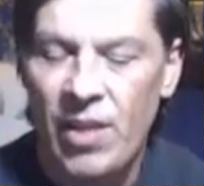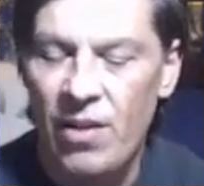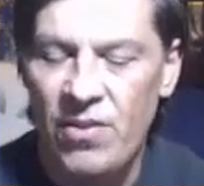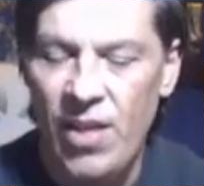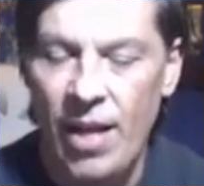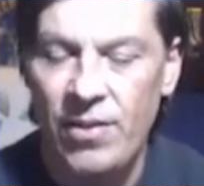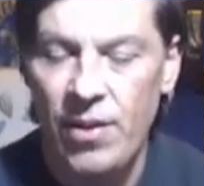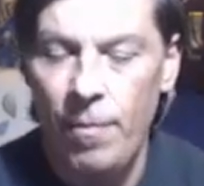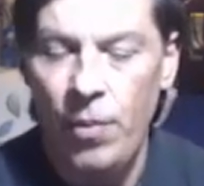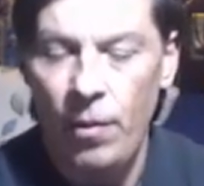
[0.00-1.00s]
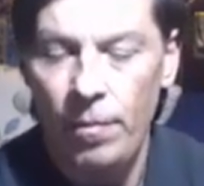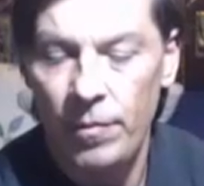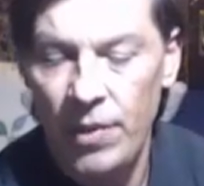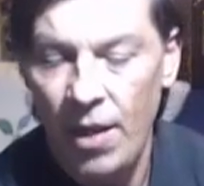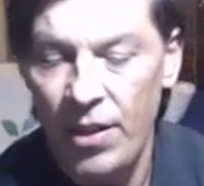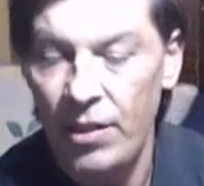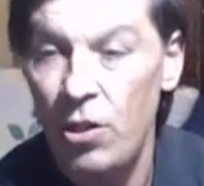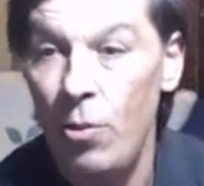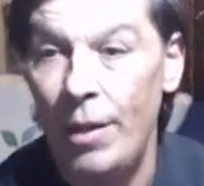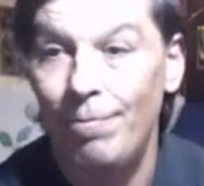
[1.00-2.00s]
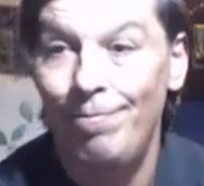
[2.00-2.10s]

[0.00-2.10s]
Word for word: It's that simple, nothing to it.